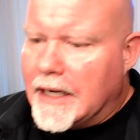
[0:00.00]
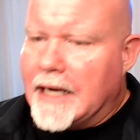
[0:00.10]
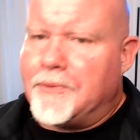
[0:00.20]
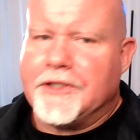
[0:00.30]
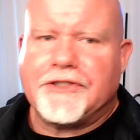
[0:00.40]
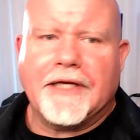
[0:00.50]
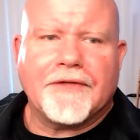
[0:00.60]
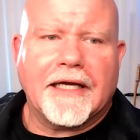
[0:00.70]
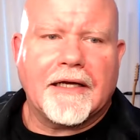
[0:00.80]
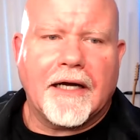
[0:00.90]
I appreciate
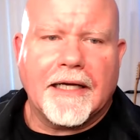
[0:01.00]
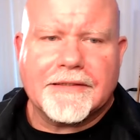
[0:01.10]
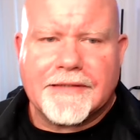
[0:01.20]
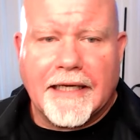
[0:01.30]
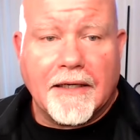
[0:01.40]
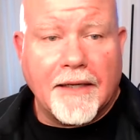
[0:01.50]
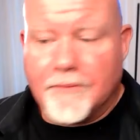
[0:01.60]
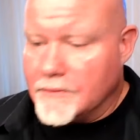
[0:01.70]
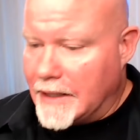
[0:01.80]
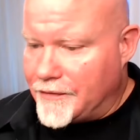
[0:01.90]
that, guys. And
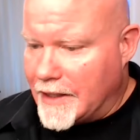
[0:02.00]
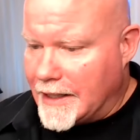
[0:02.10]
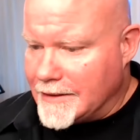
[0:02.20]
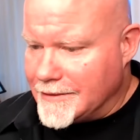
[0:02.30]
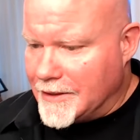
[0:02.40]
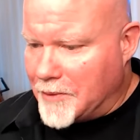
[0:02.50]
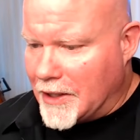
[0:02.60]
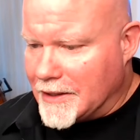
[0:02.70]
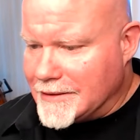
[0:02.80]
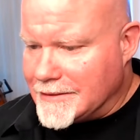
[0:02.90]
I'm at that. The
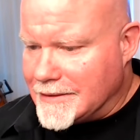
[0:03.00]
Boglin.